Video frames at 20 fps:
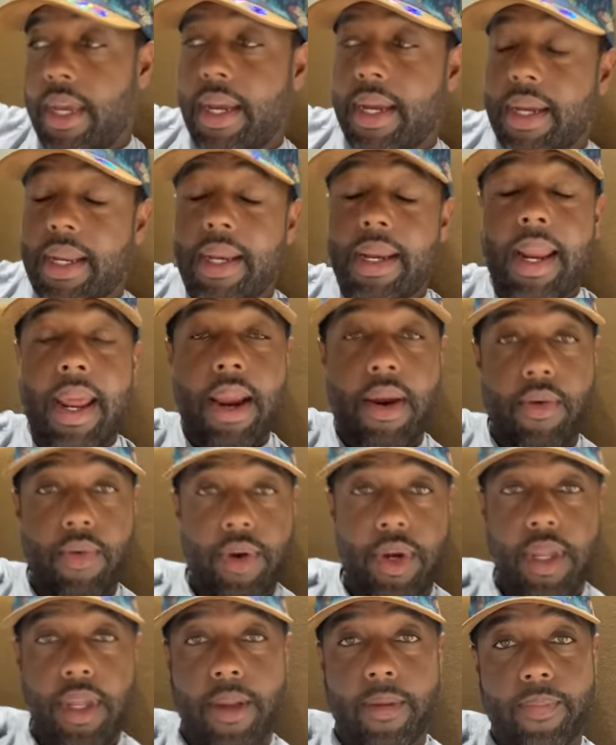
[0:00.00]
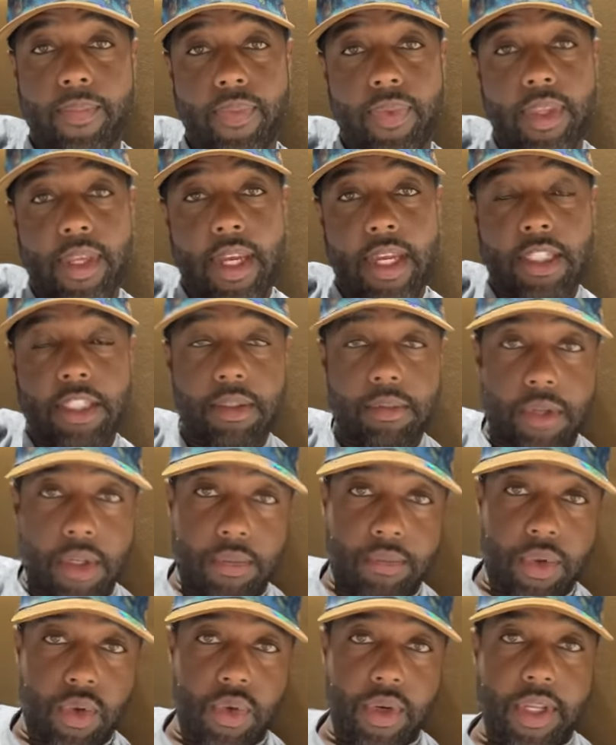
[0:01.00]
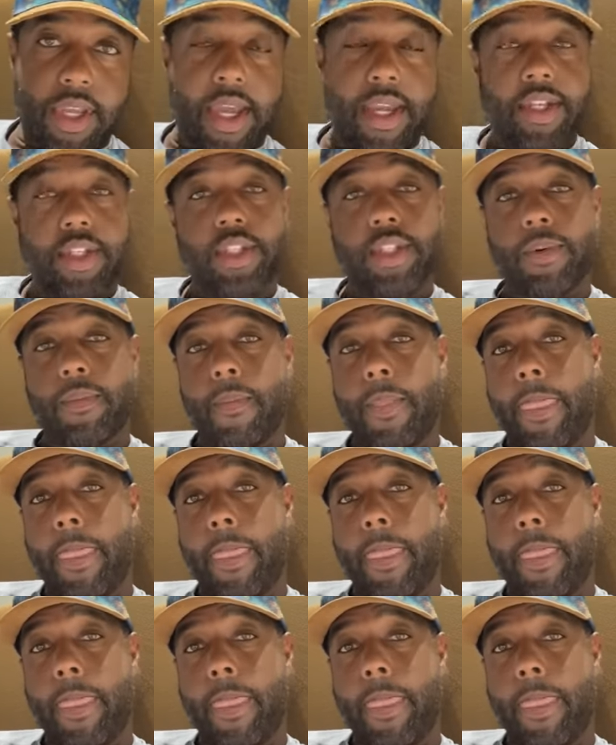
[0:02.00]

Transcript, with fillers: clarity and some communication.